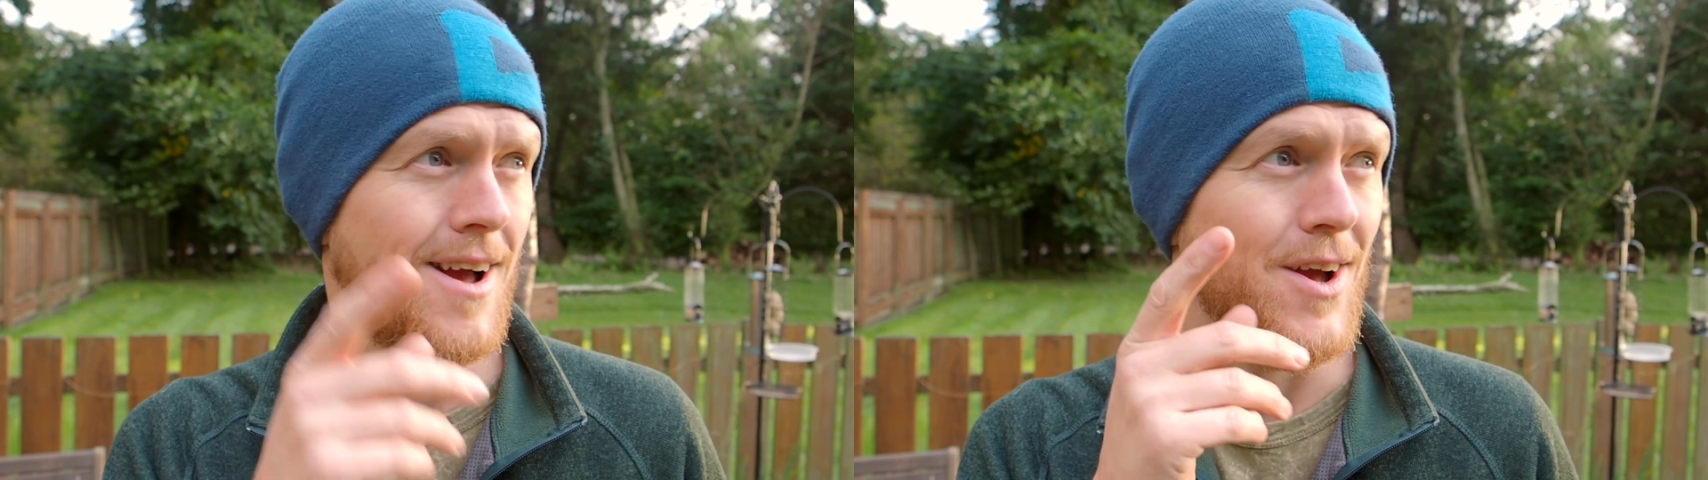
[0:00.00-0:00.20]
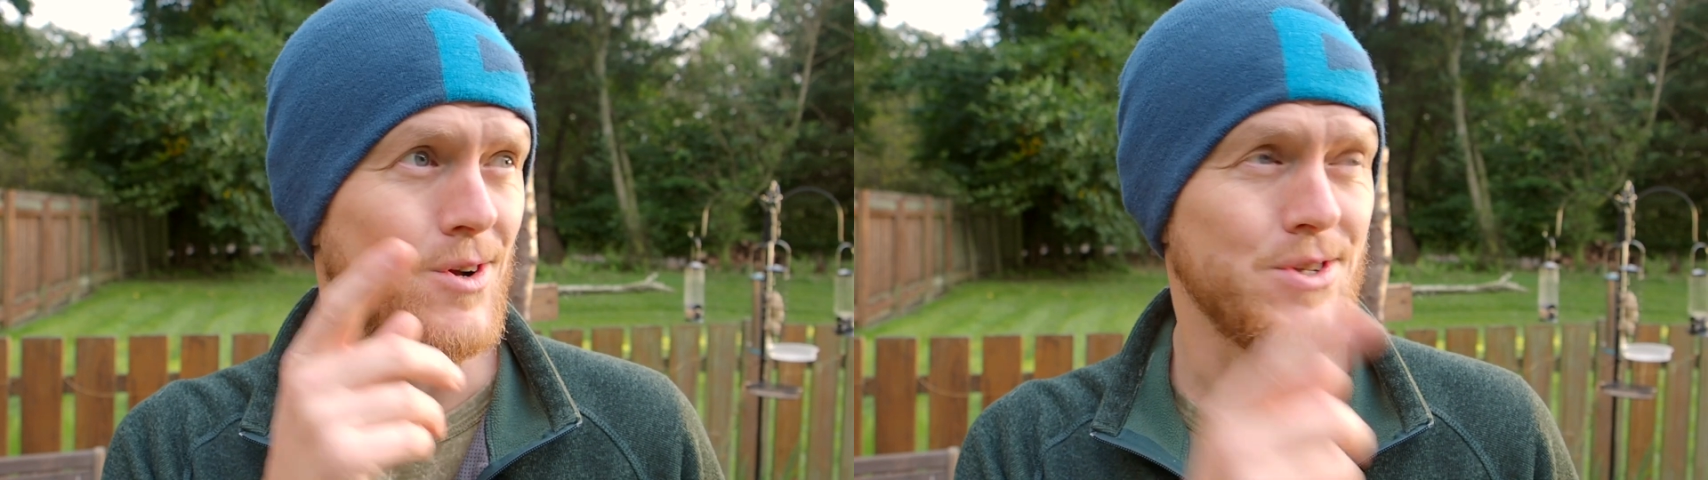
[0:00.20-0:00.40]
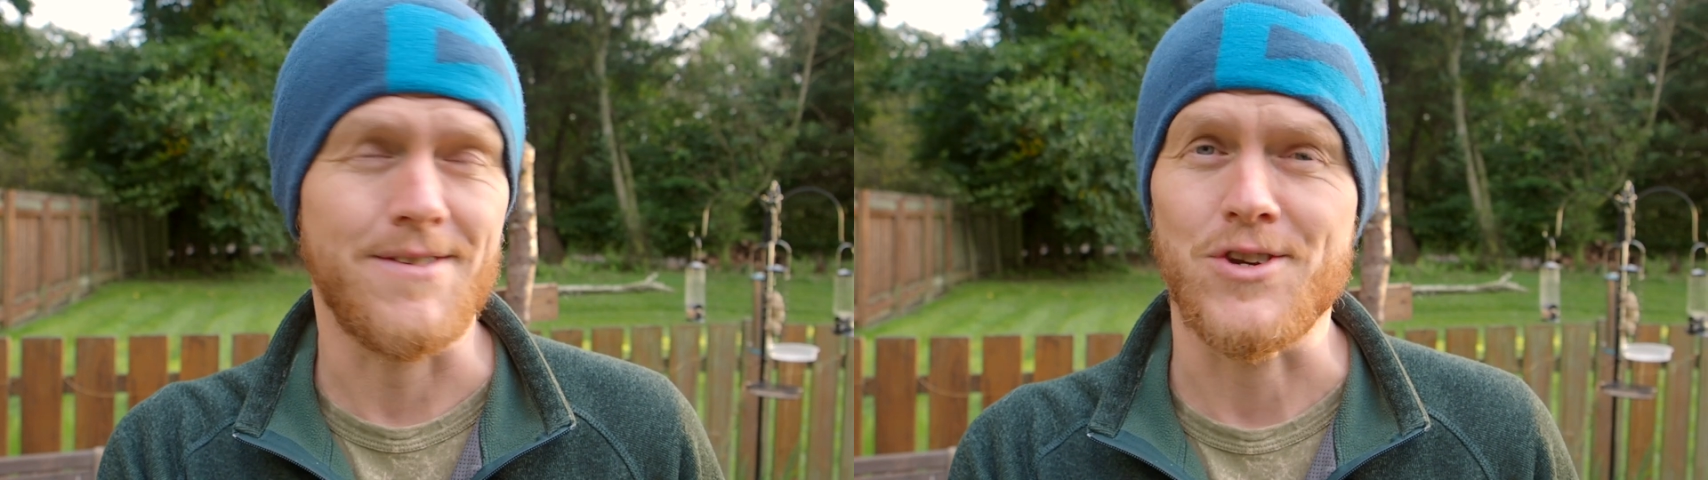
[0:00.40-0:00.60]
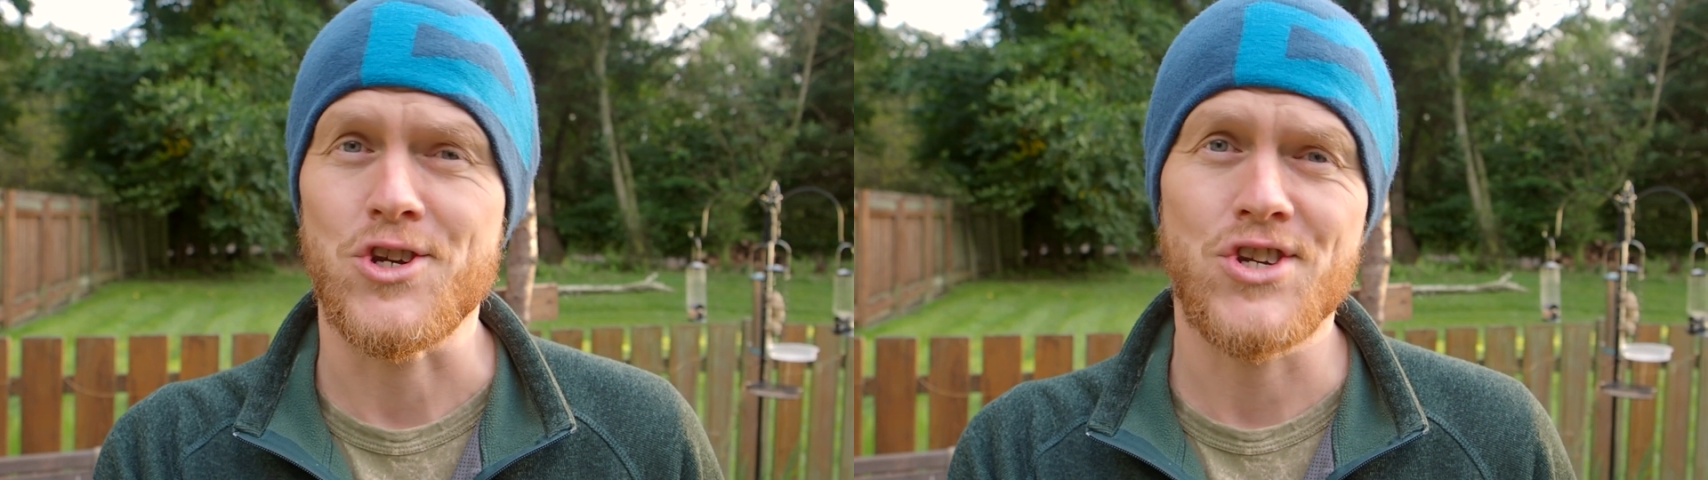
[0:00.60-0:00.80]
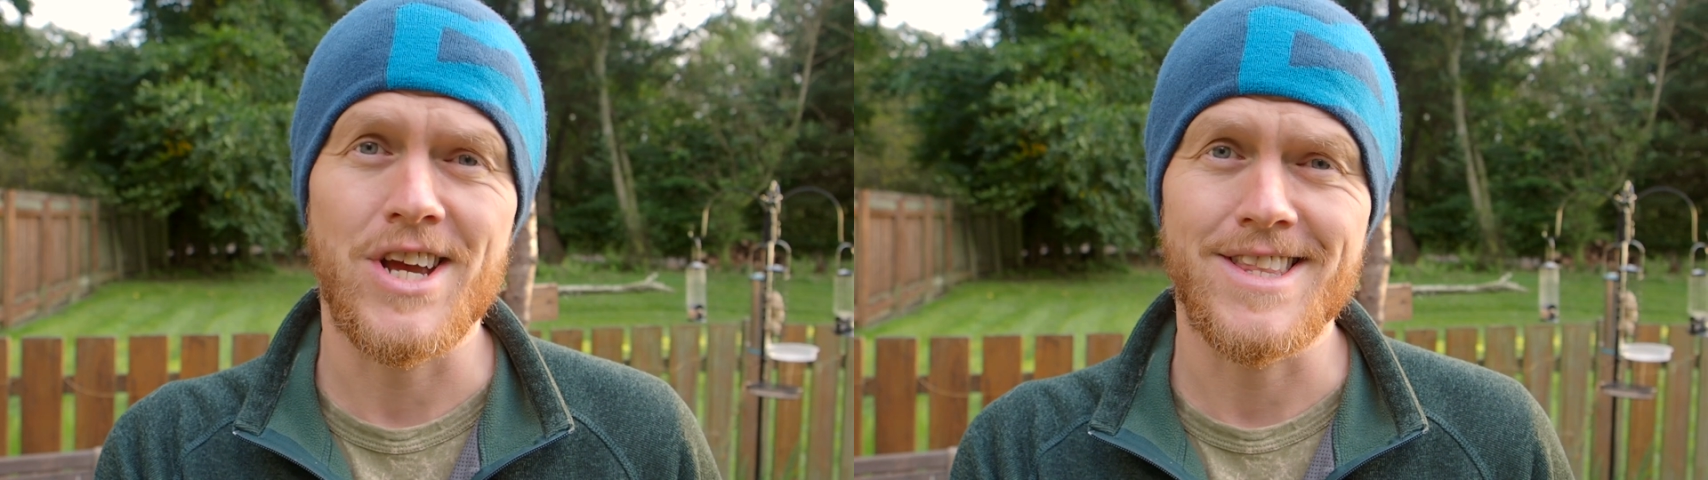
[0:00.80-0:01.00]
I also have a
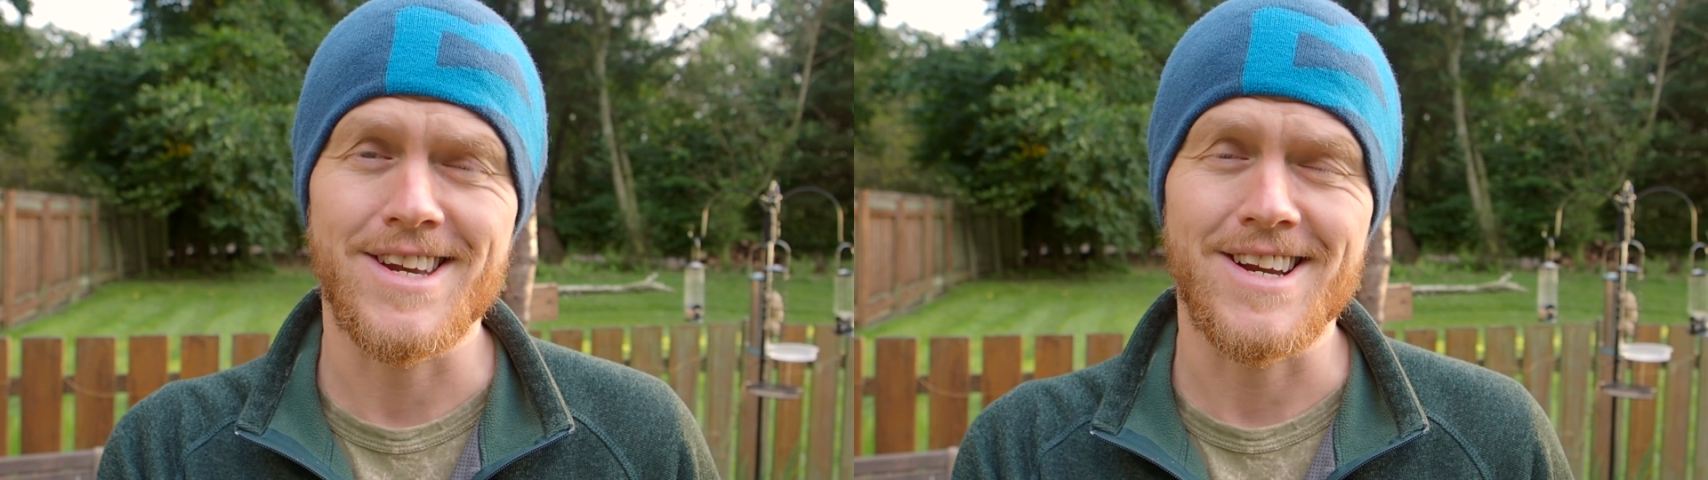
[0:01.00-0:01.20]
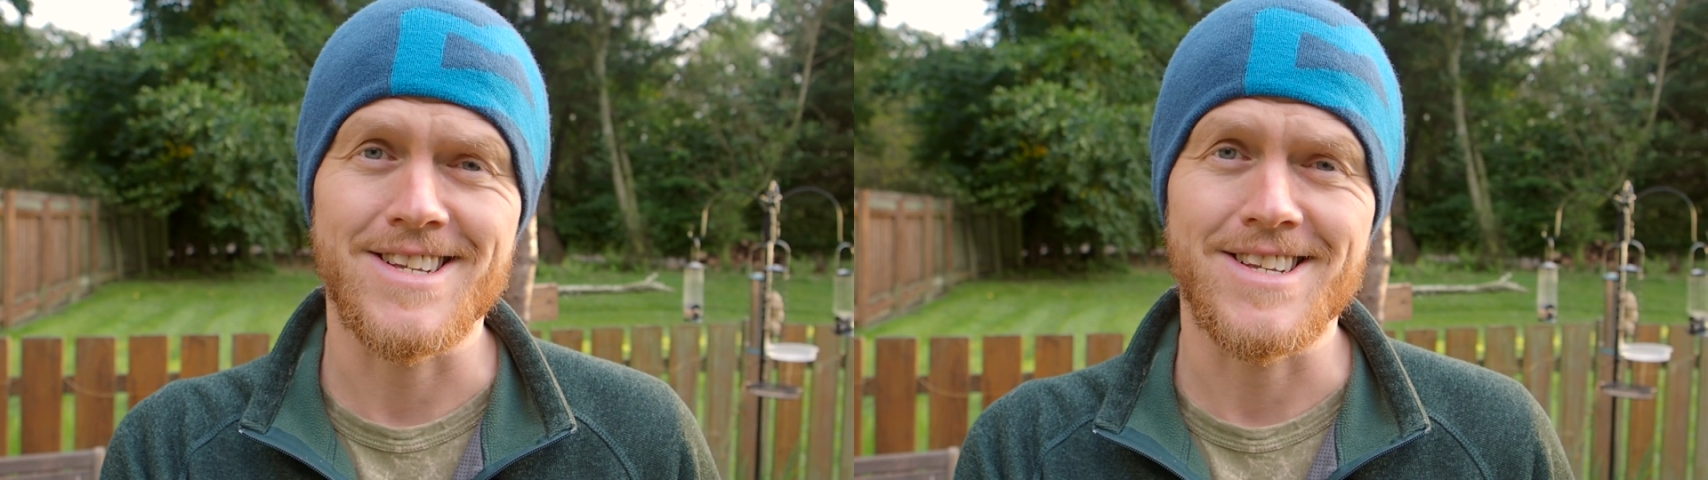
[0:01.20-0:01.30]
shed that I